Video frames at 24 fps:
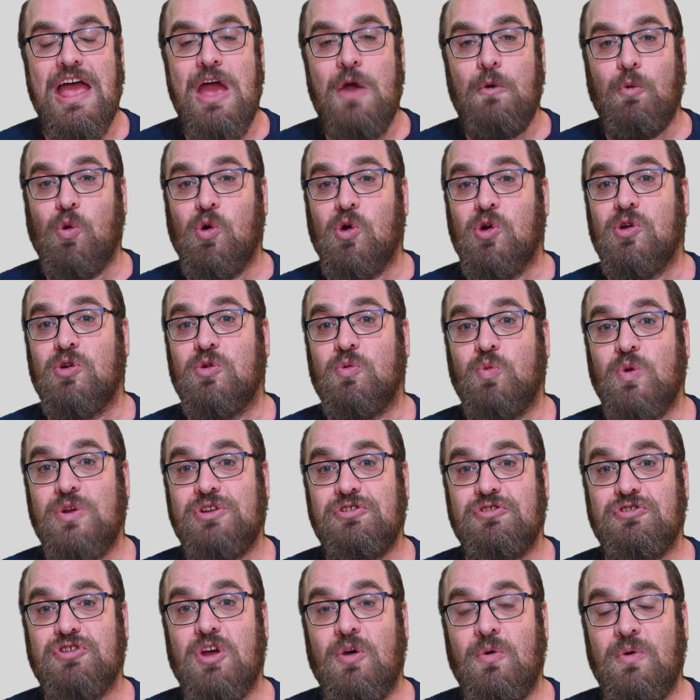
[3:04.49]
which
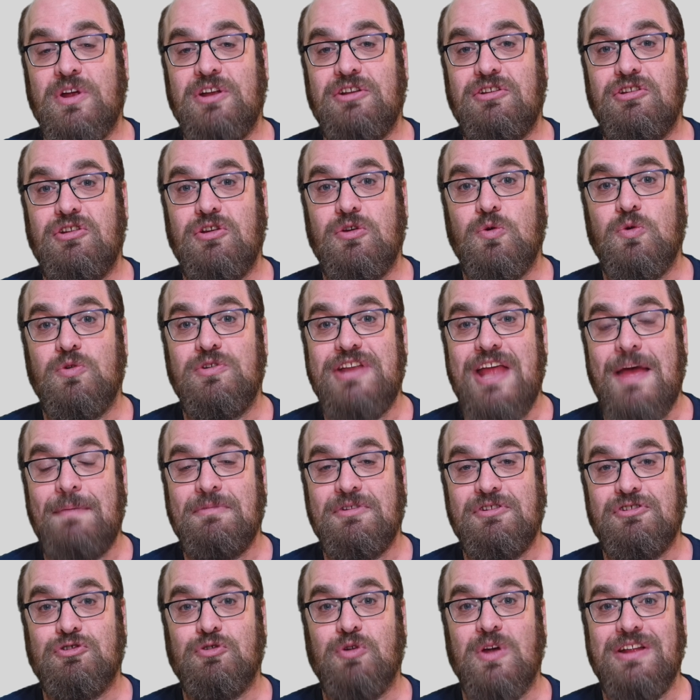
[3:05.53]
is going to
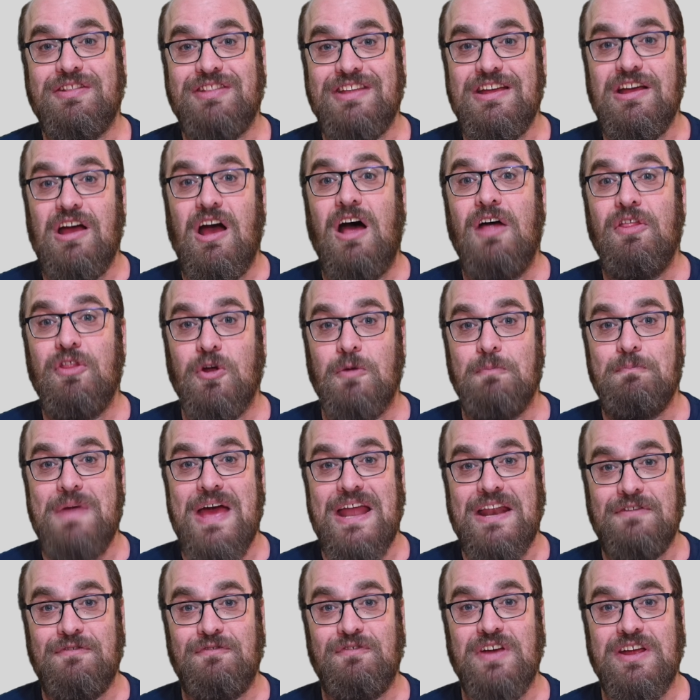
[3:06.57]
demonstrate the other
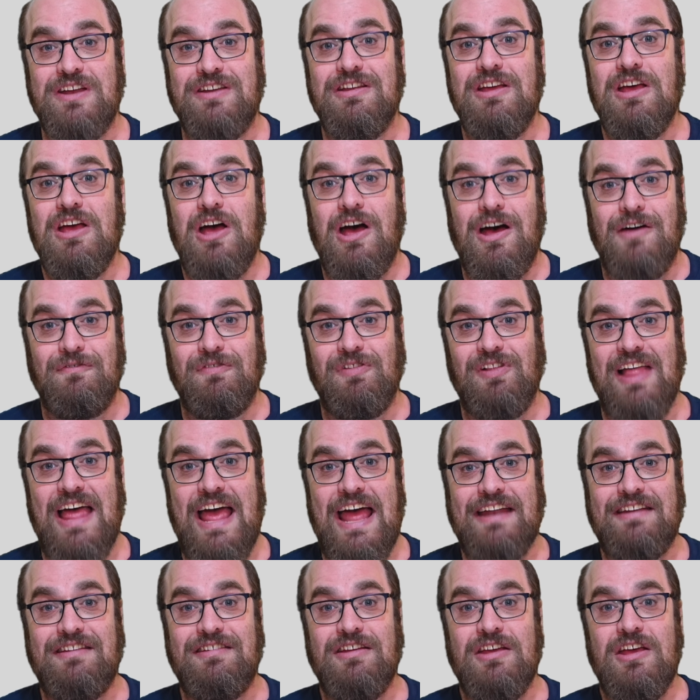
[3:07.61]
benefit of
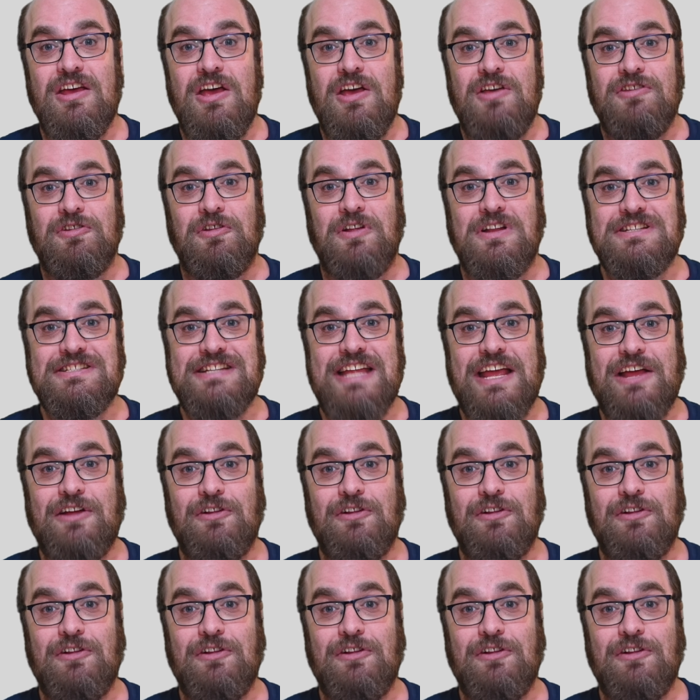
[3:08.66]
let. So let's take a